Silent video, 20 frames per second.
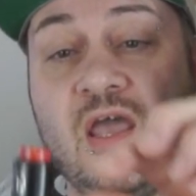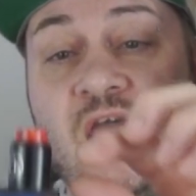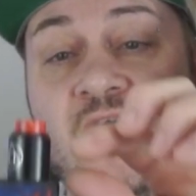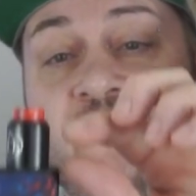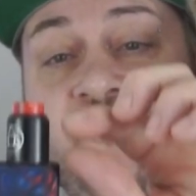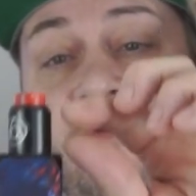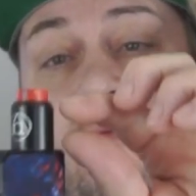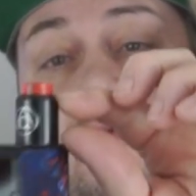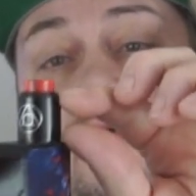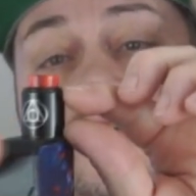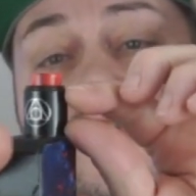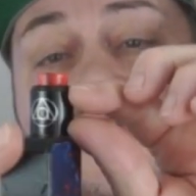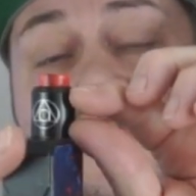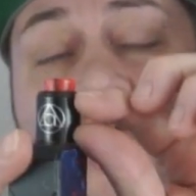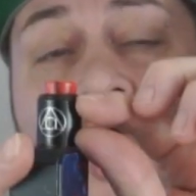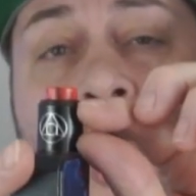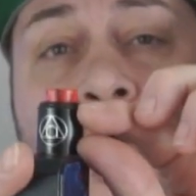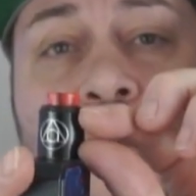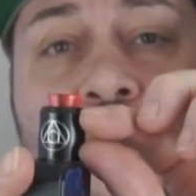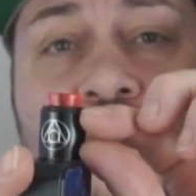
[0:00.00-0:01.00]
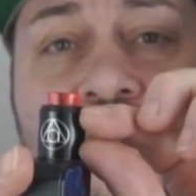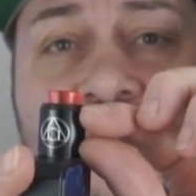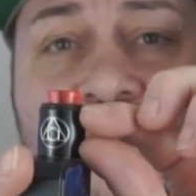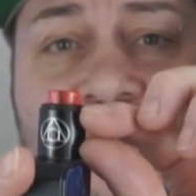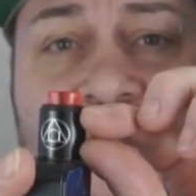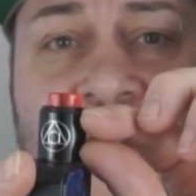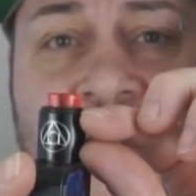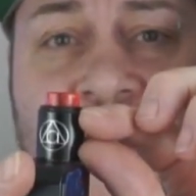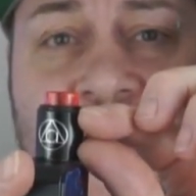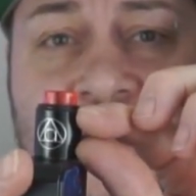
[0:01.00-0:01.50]
if it was shortened
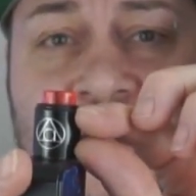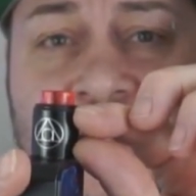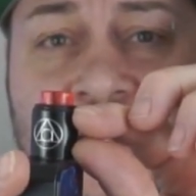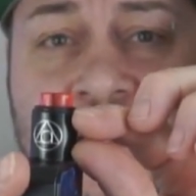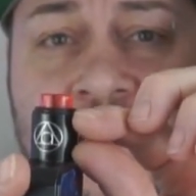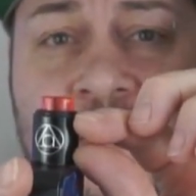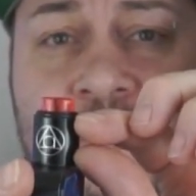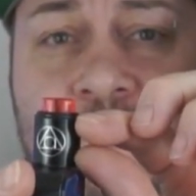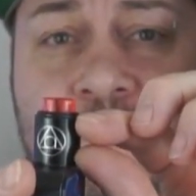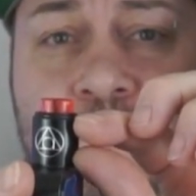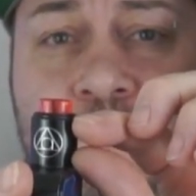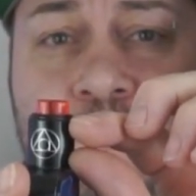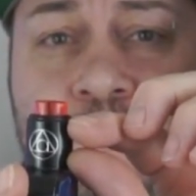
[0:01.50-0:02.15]
slightly,